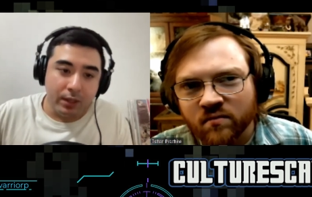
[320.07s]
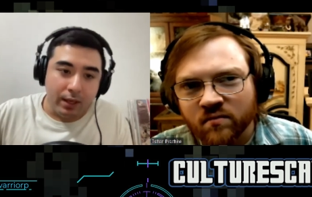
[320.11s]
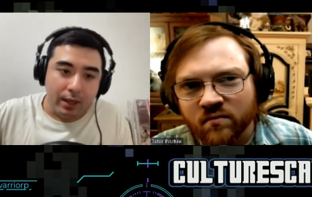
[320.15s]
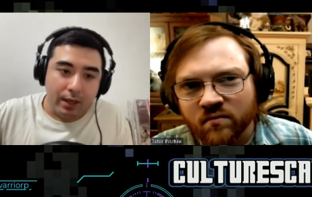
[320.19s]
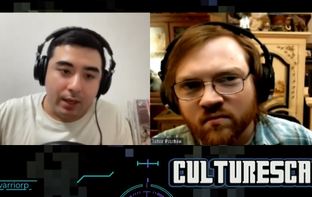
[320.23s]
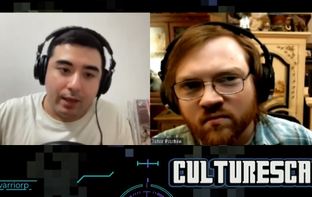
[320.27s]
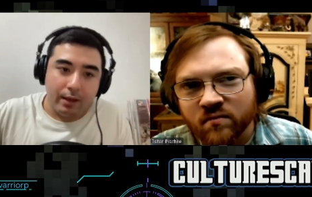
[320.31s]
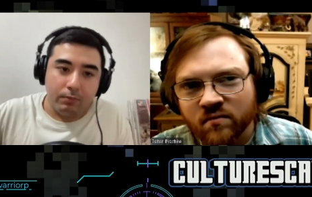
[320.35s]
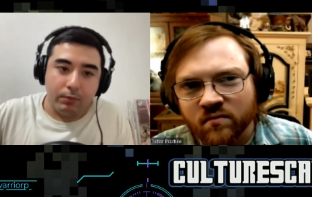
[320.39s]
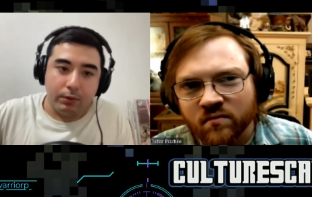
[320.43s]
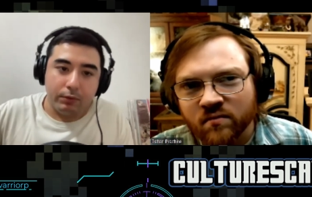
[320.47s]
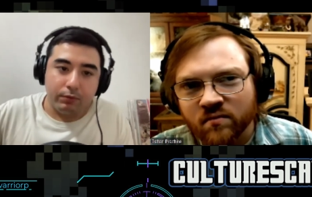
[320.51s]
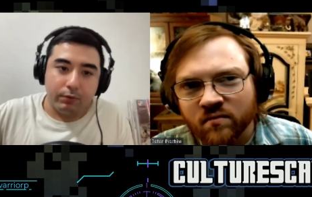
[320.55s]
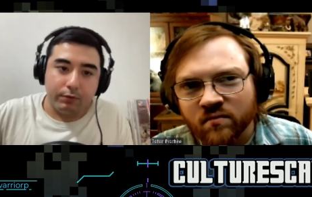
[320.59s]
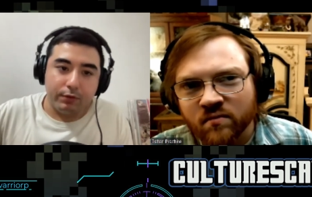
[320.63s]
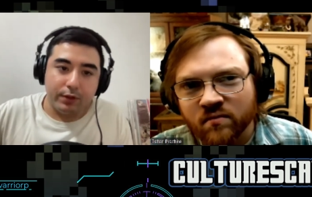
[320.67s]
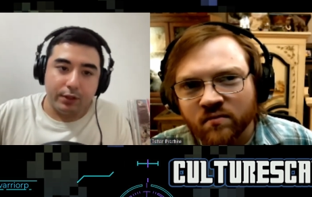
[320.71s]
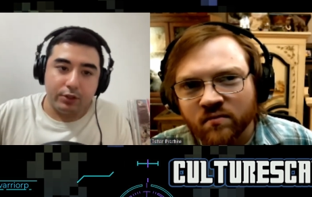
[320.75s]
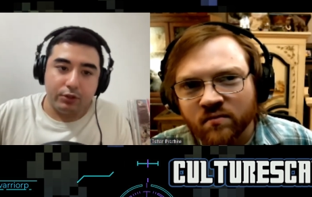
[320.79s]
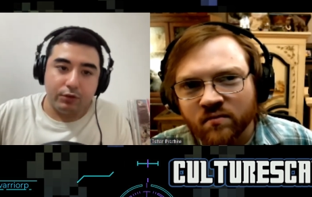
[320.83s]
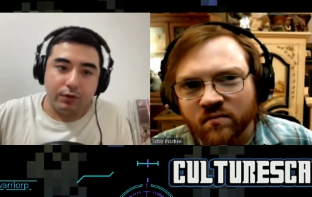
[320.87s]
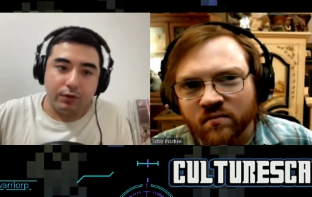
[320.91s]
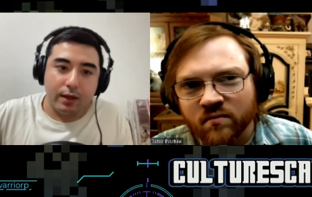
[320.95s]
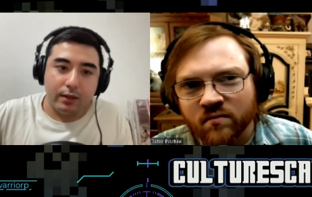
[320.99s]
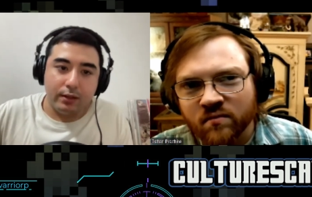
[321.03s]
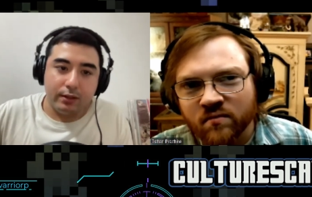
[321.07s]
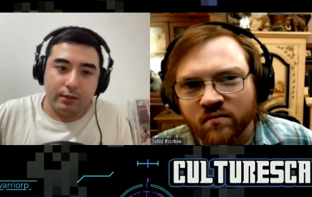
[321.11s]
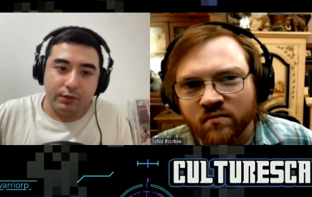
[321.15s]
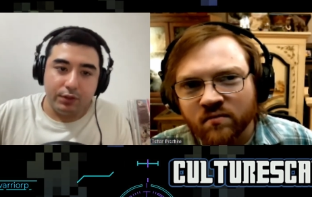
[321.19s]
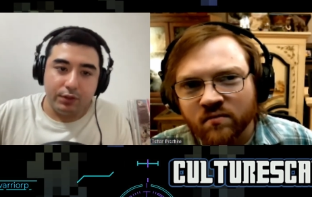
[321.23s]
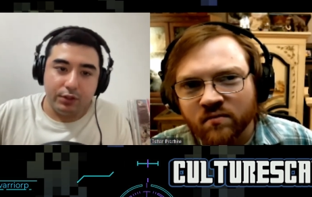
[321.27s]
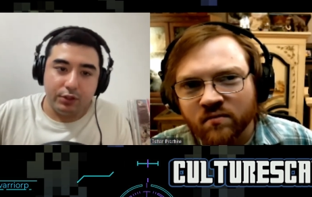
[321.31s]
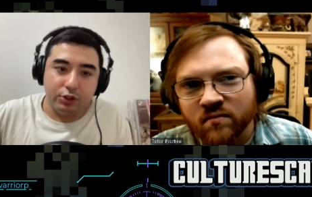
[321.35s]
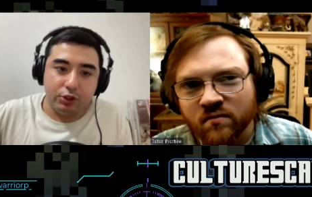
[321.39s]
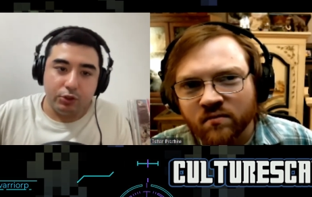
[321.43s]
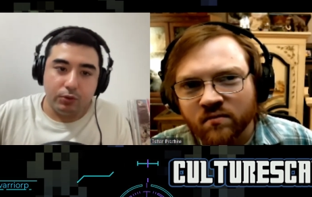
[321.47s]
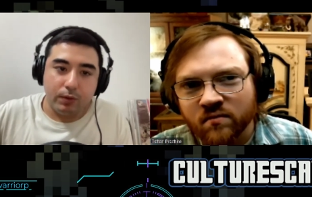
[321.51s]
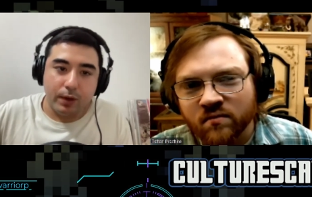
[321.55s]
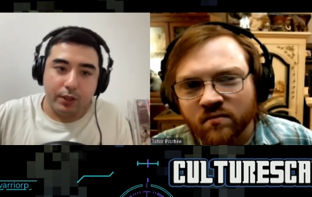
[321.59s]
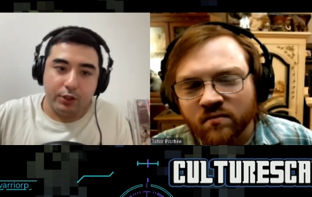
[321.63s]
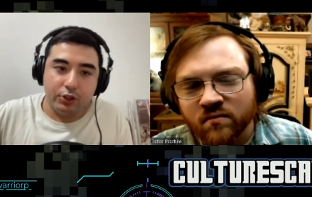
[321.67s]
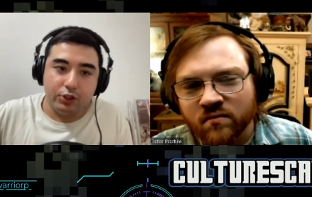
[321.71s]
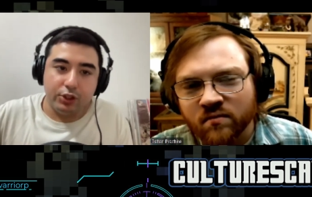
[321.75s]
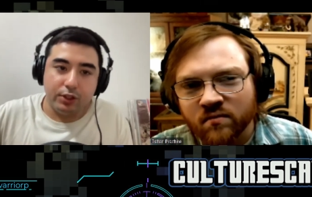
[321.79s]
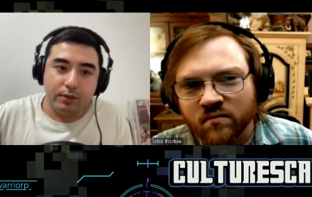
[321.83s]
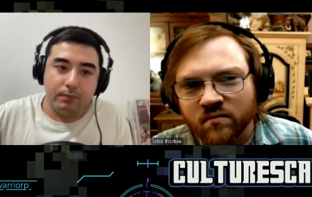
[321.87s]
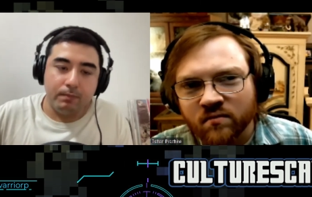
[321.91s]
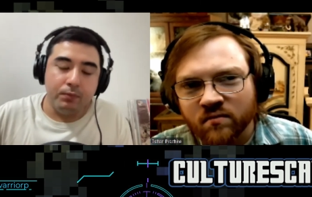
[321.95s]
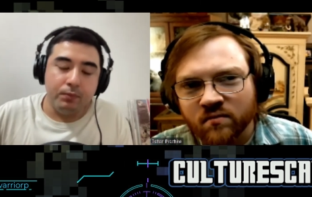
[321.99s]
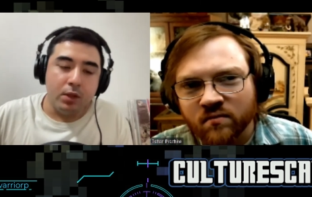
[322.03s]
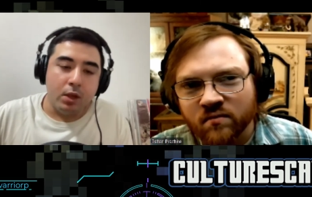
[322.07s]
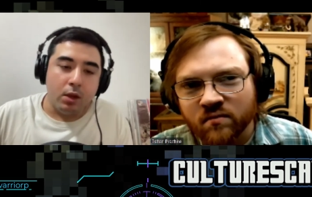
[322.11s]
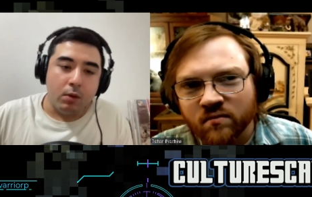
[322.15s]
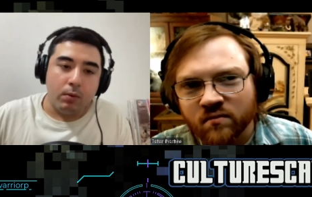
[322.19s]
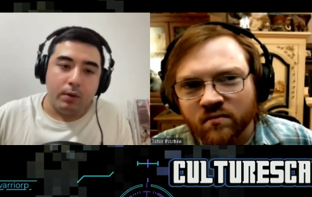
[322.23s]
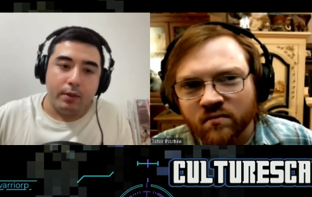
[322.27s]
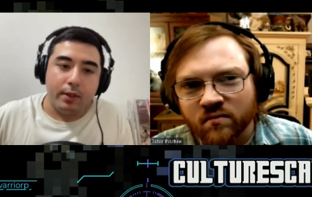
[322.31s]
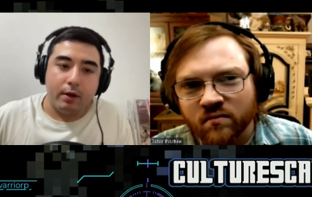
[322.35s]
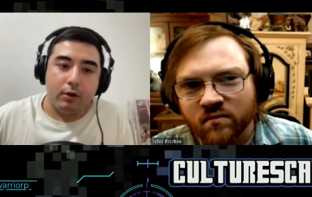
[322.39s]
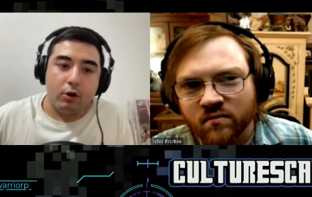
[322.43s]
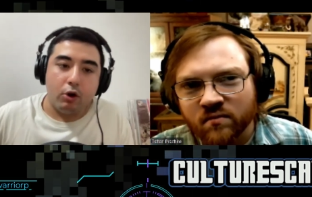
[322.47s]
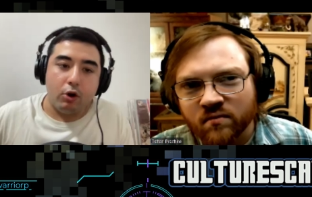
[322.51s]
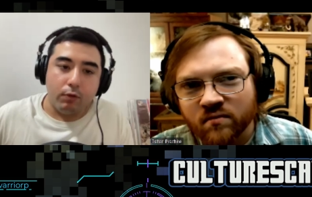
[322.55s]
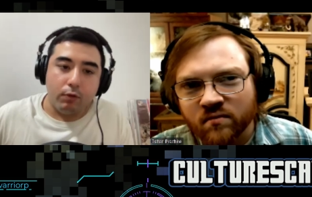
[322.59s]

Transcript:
Speaker 1: and what reflects the reality of the situation without